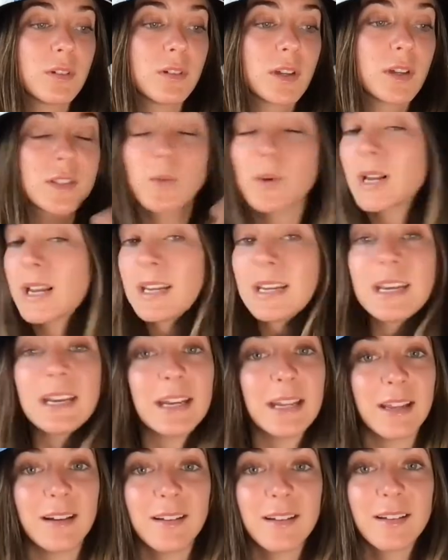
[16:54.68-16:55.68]
that's what I
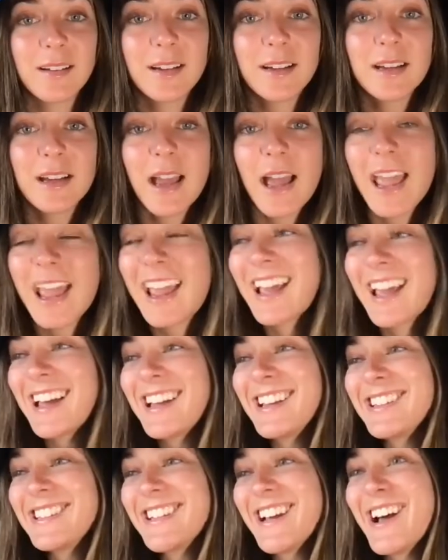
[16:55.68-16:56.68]
needed.
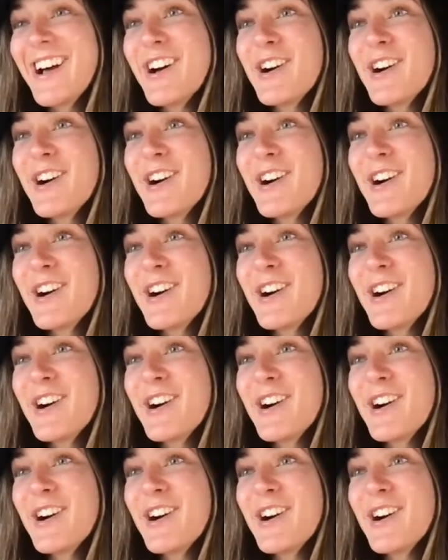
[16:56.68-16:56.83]
And